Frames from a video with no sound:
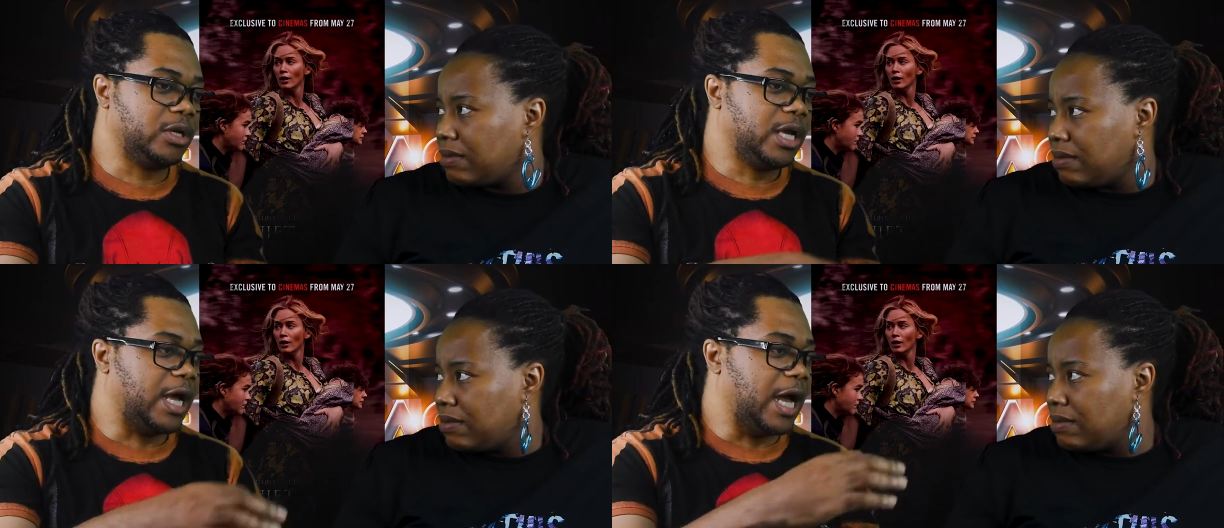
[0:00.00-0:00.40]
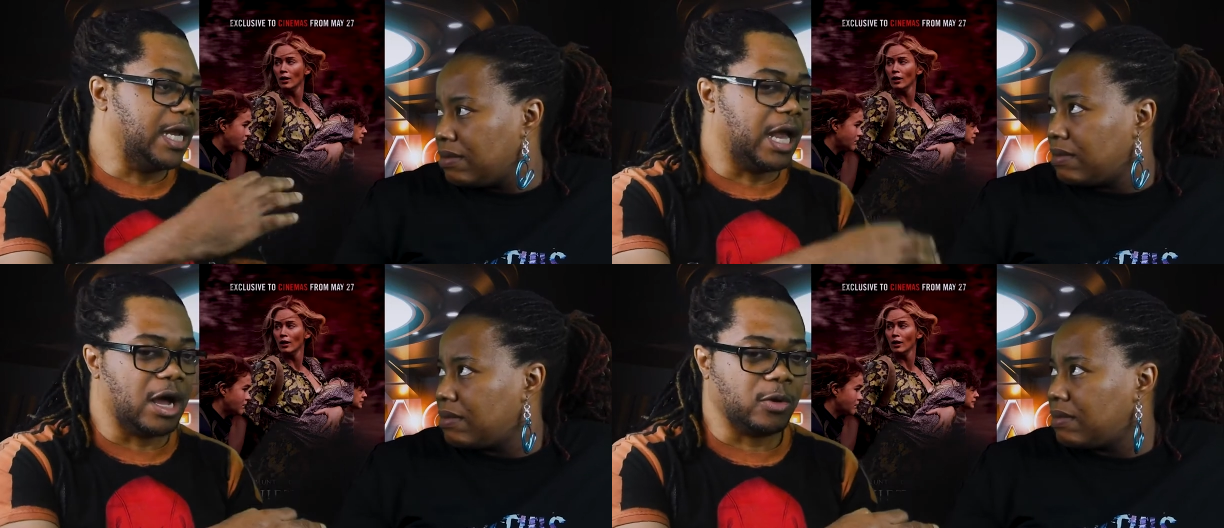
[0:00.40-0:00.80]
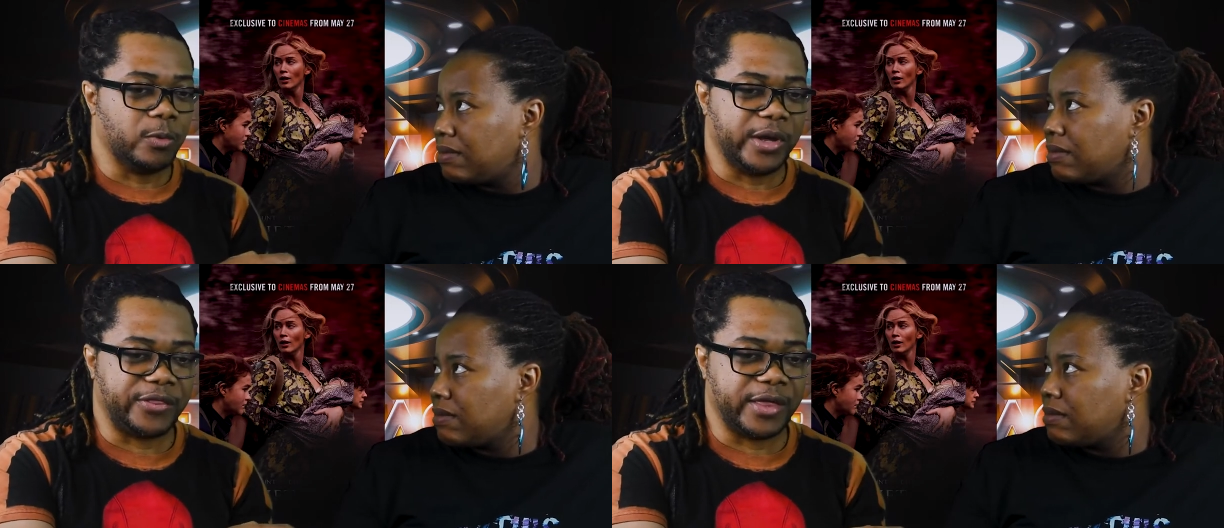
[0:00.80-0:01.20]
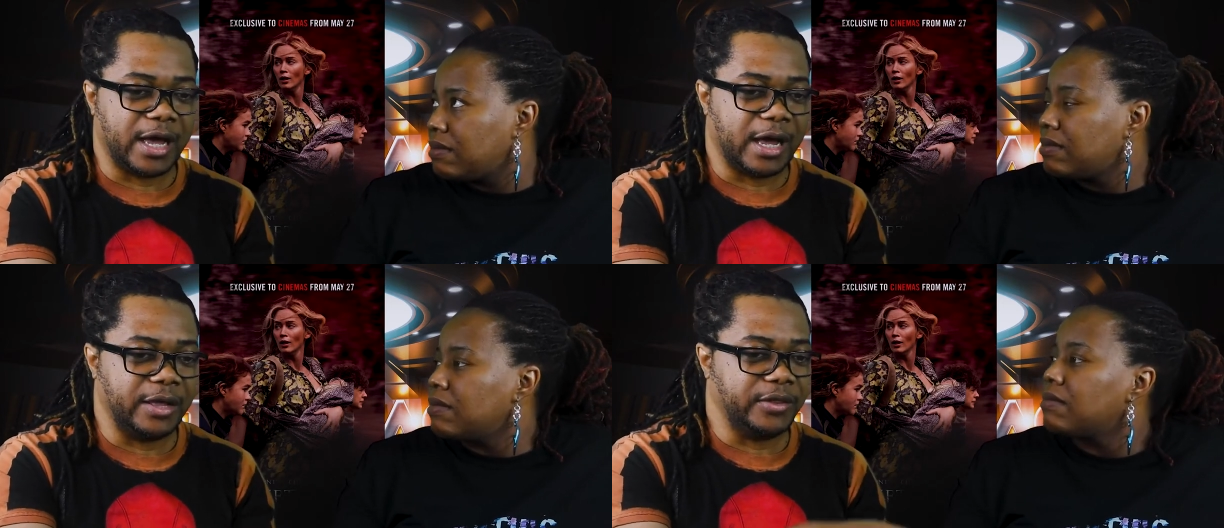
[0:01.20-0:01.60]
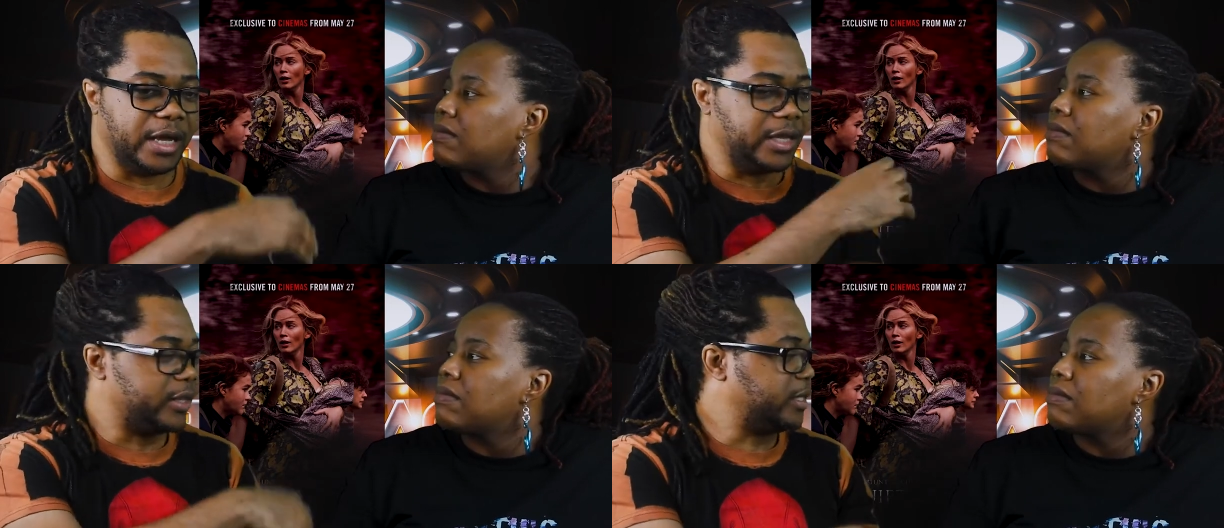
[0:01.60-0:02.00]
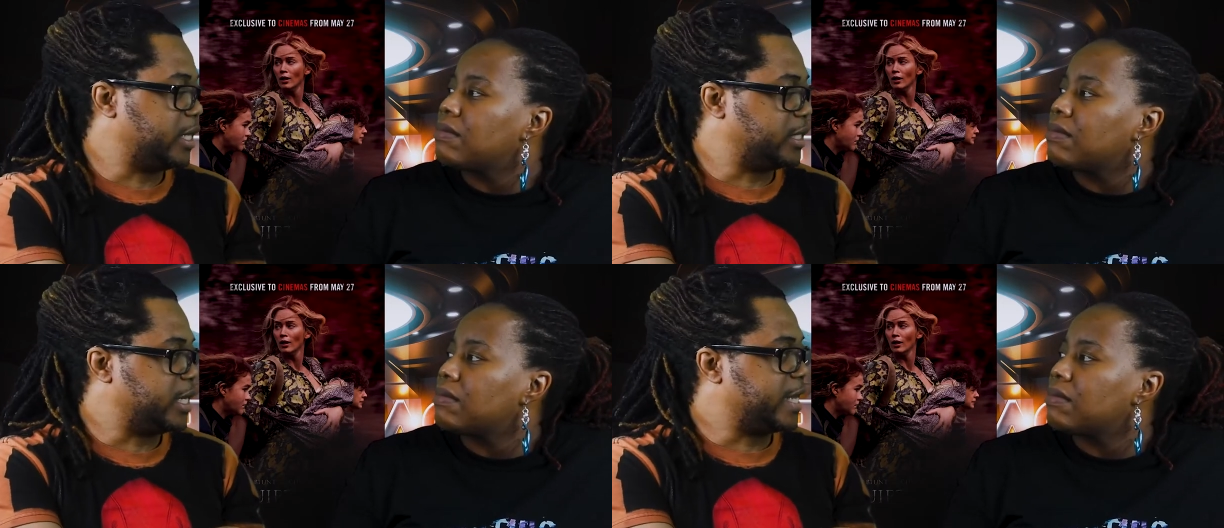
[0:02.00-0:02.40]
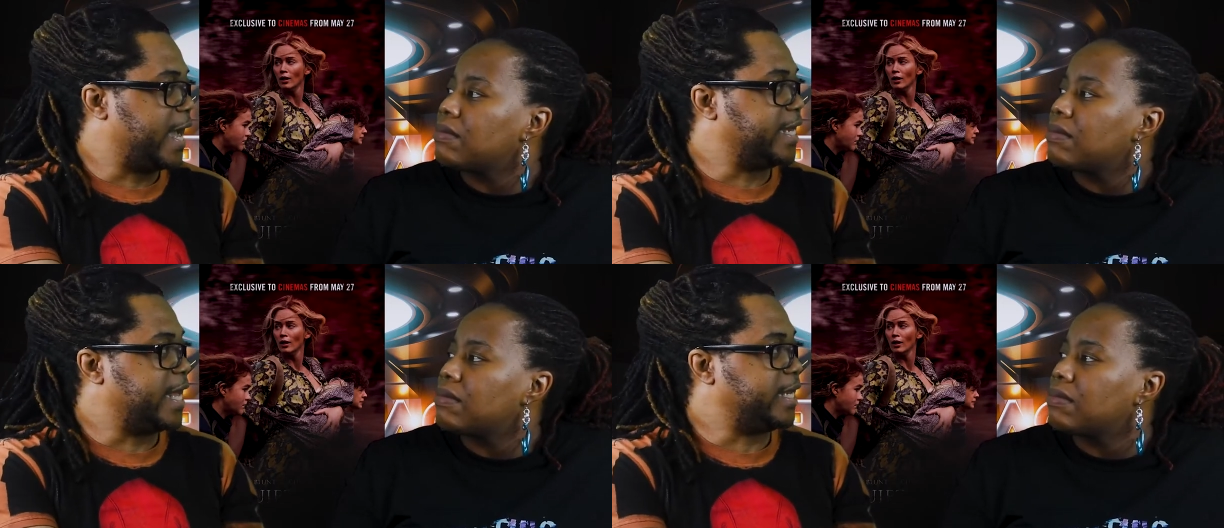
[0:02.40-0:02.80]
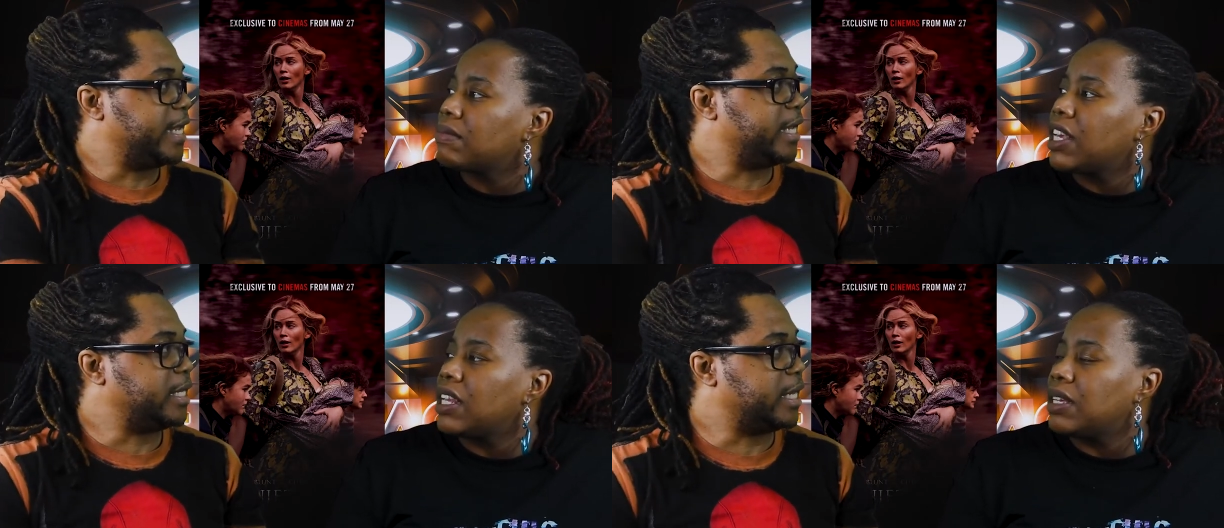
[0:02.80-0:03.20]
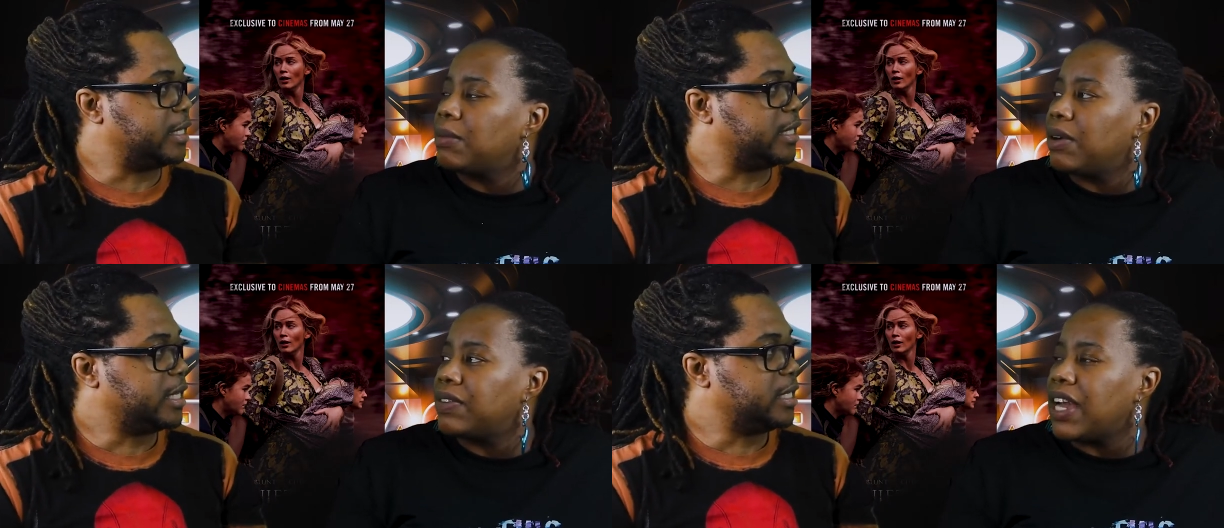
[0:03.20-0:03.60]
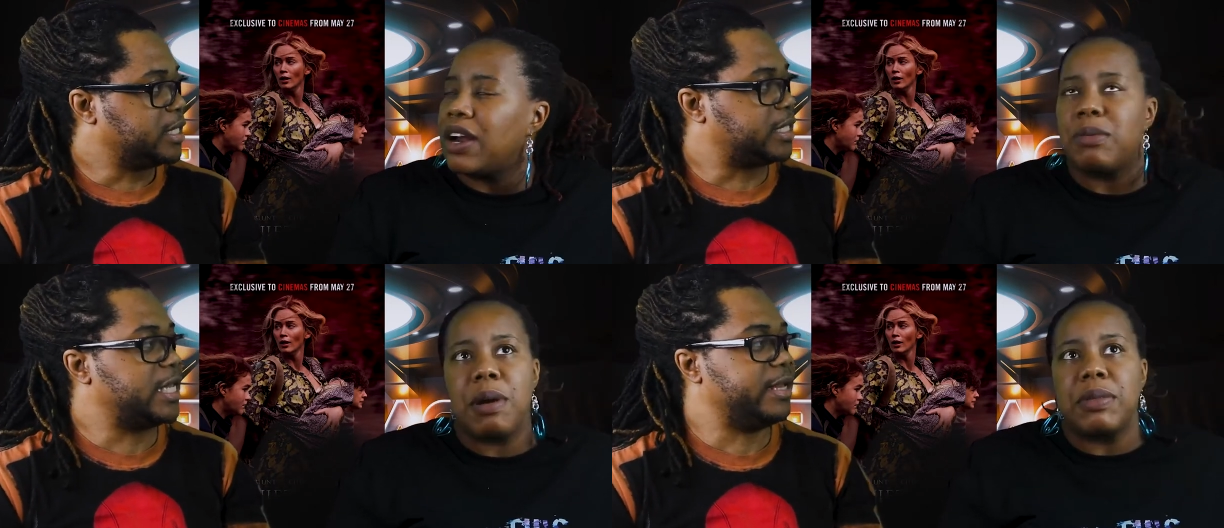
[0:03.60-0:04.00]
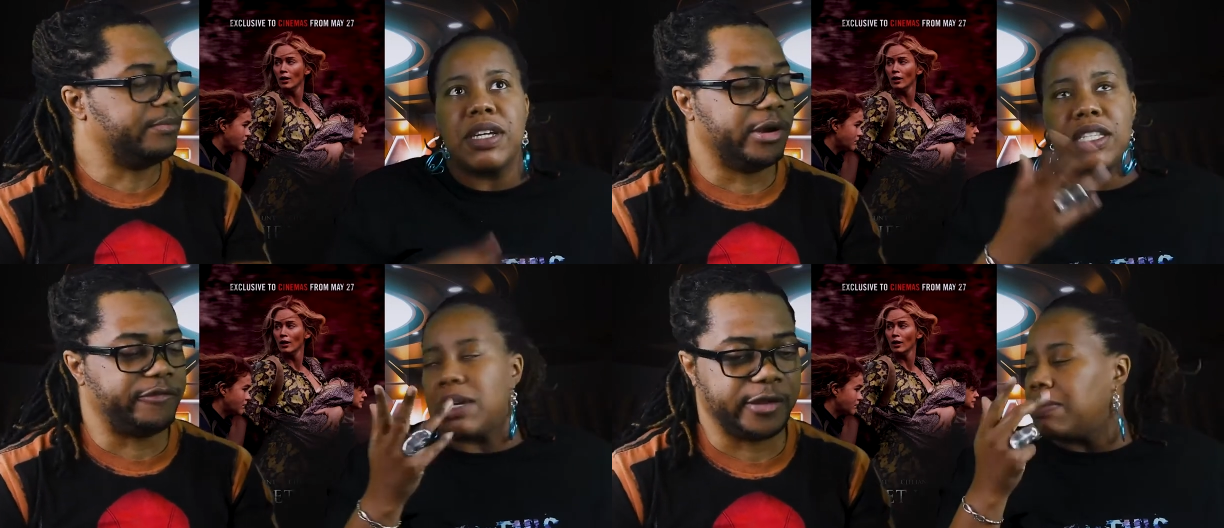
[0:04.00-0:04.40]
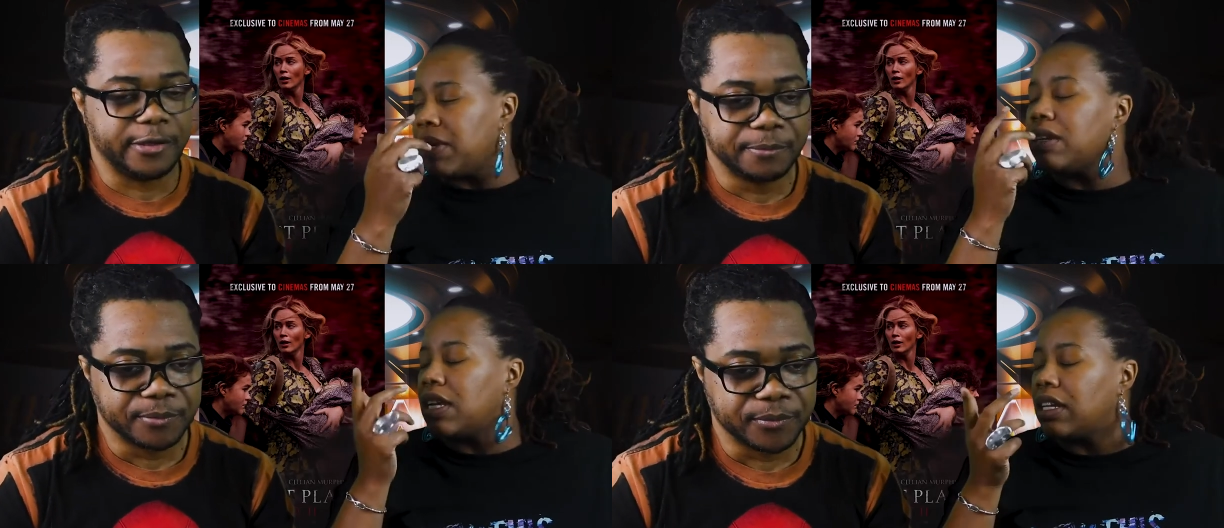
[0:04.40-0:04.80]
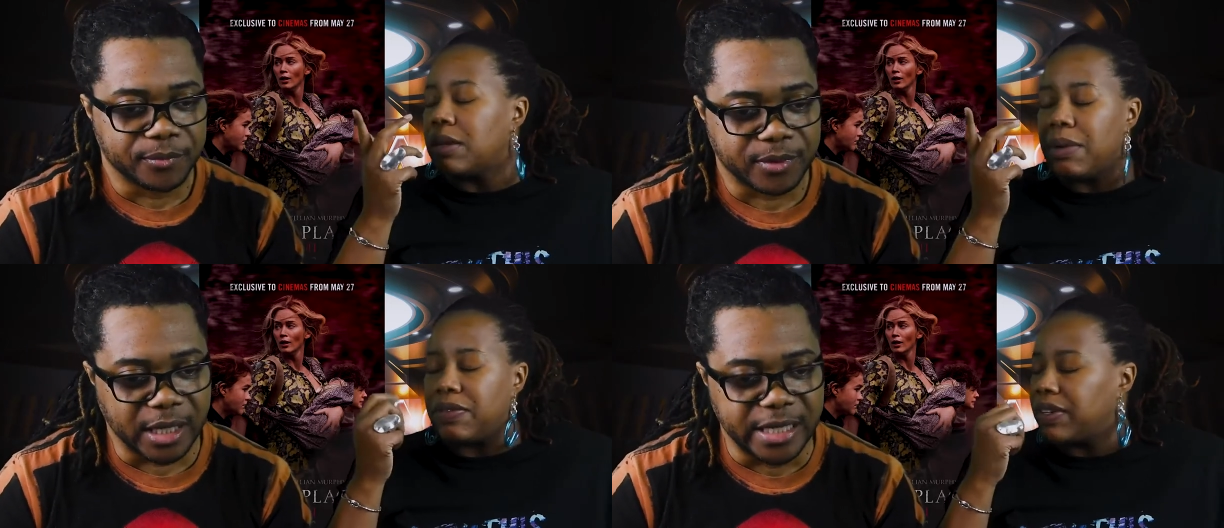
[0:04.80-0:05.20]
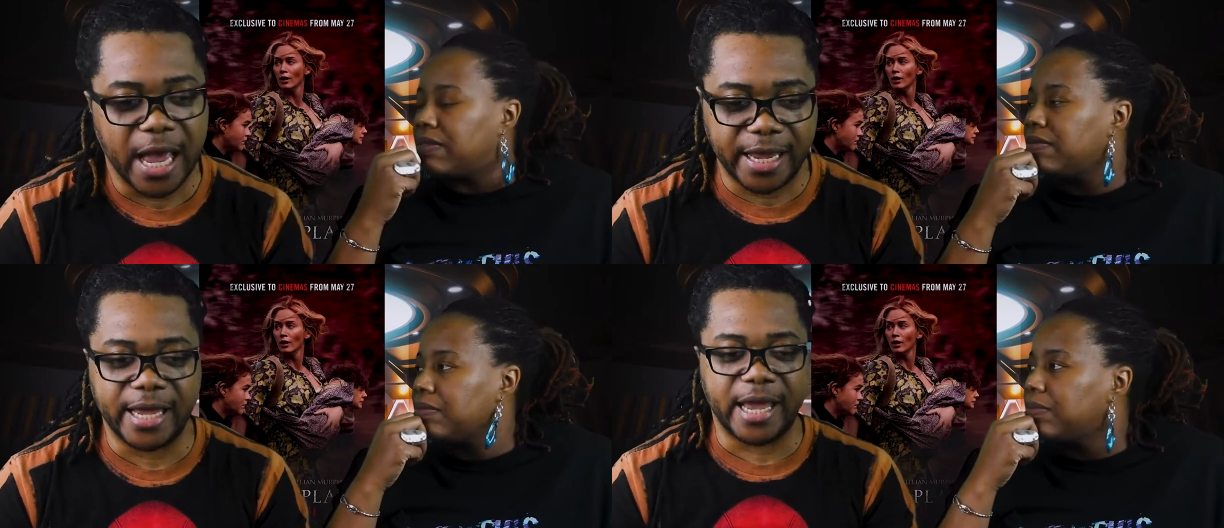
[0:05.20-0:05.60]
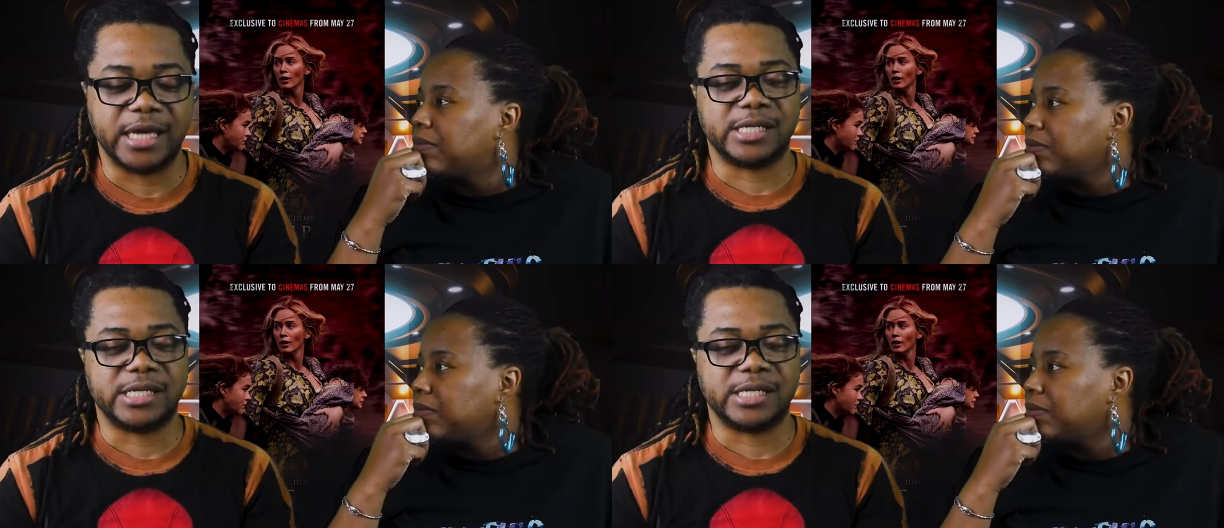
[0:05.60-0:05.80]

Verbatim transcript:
Speaker 1: mm-hmm. along with uh, the, uh, the, the guy that they,
Speaker 2: Cillian Murphy I don't Cillian remember his Murphy. name but Cillian Murphy yeah yeah, yeah